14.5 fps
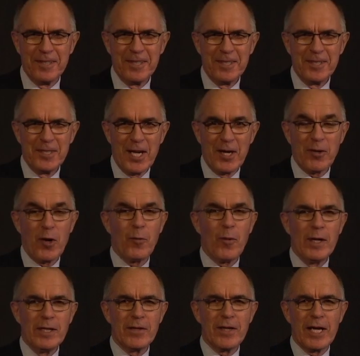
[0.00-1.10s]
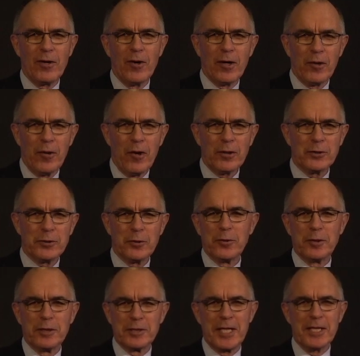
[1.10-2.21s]
Now, no wonder they got lockjaw
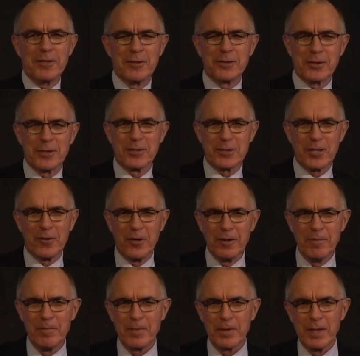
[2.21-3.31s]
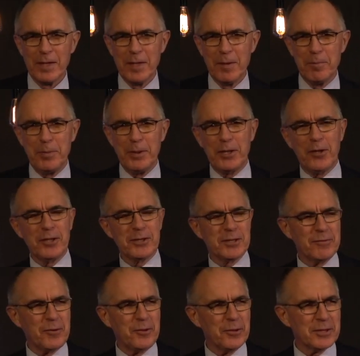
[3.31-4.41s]
and tetanus and so on, because,
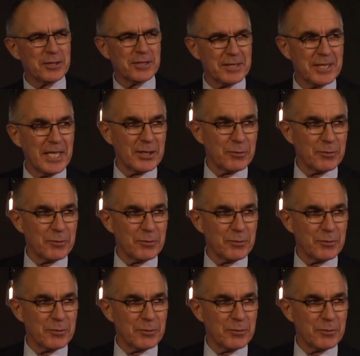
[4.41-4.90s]
of course, that's